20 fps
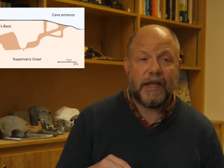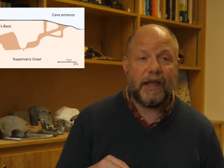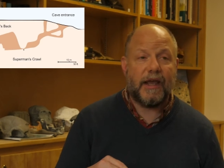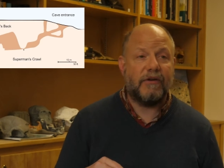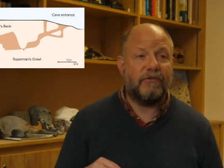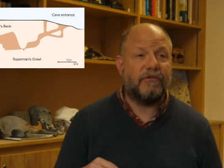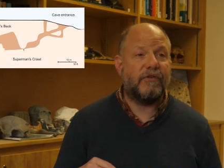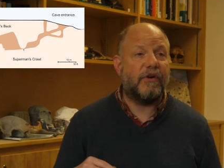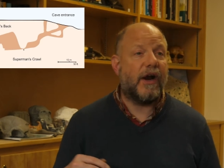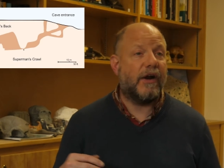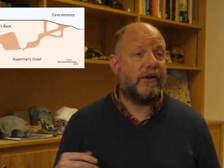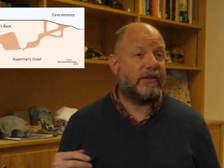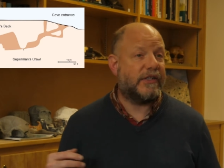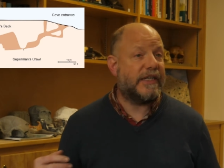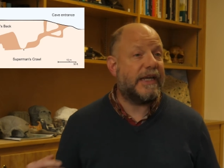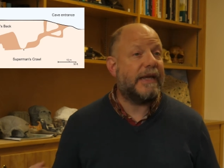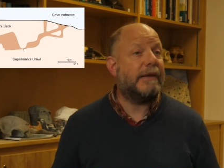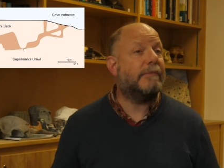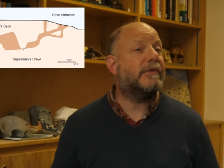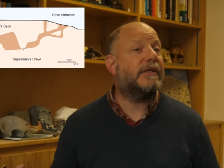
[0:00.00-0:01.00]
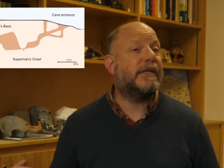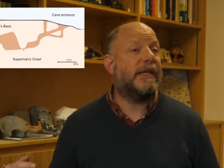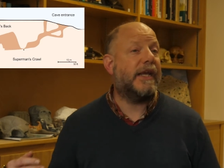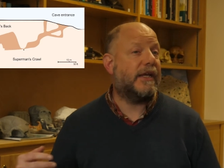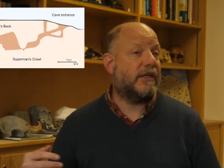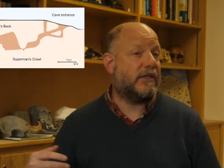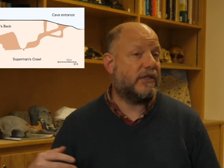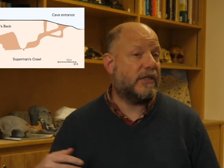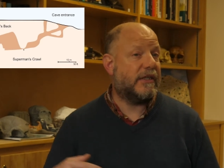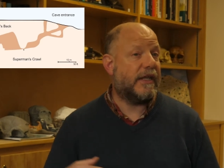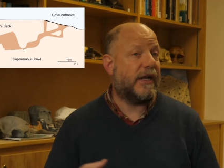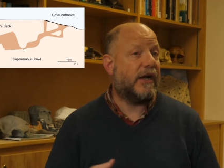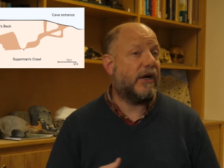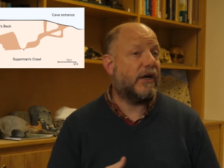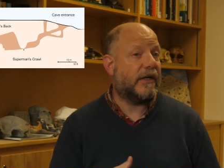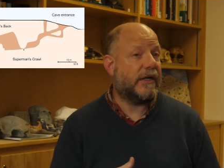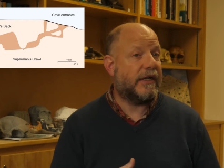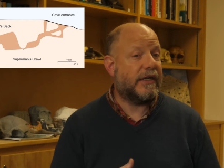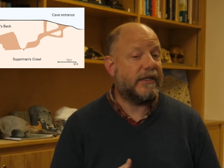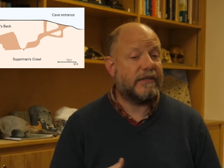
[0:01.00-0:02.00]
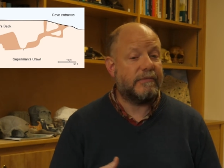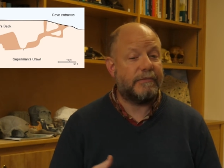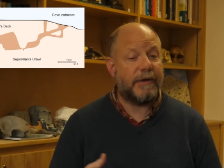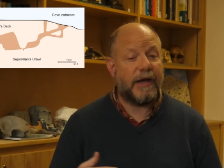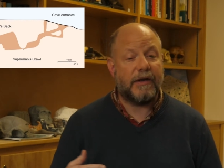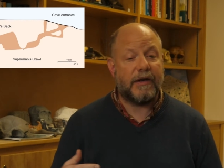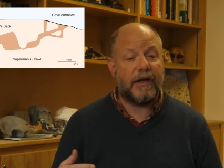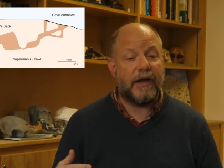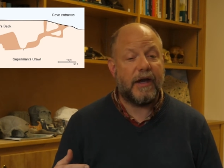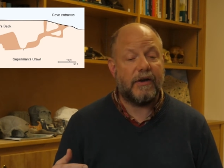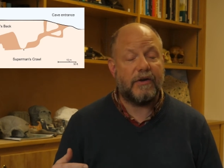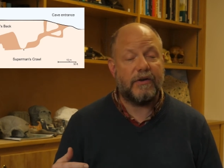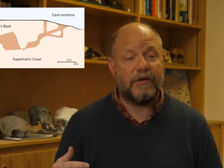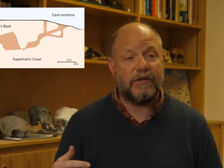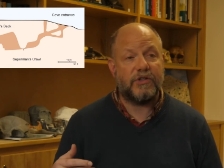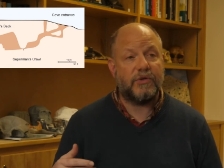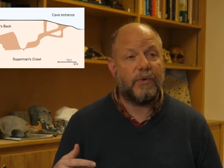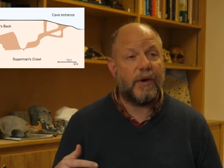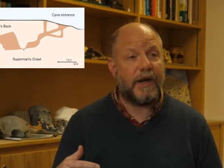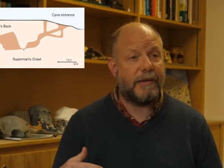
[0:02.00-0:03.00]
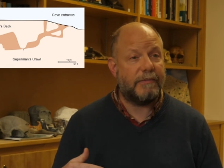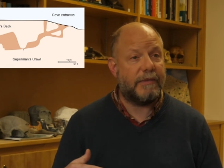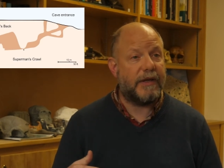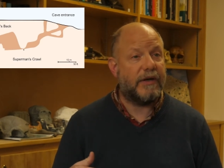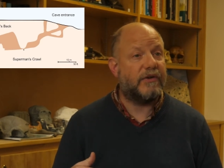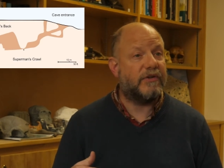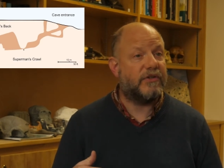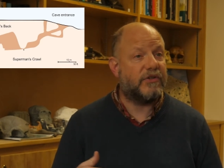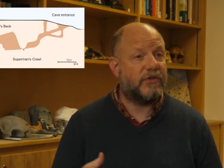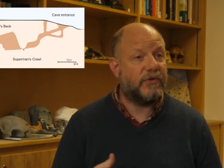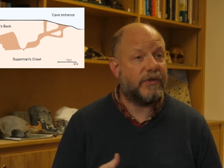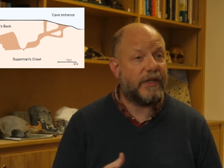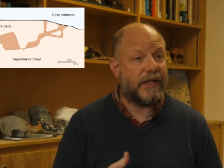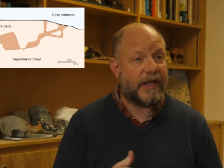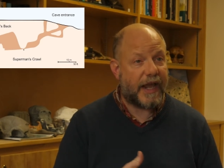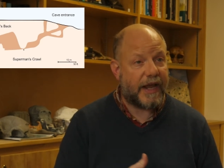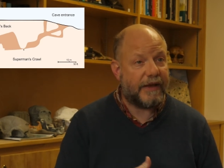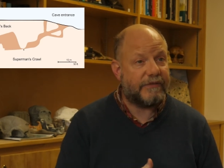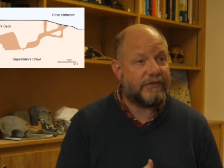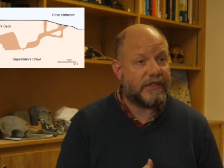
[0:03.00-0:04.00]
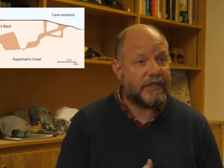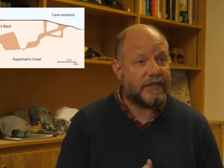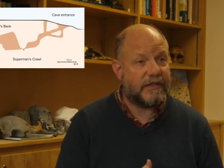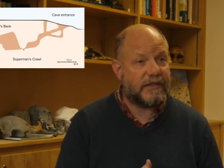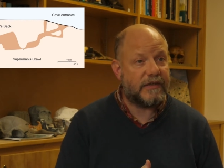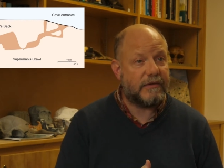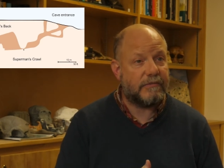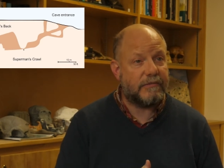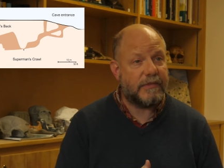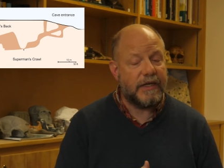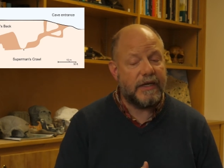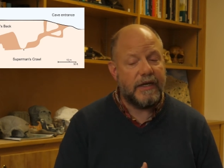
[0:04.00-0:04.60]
and for our team to get to there is about 120 meters through the cave system.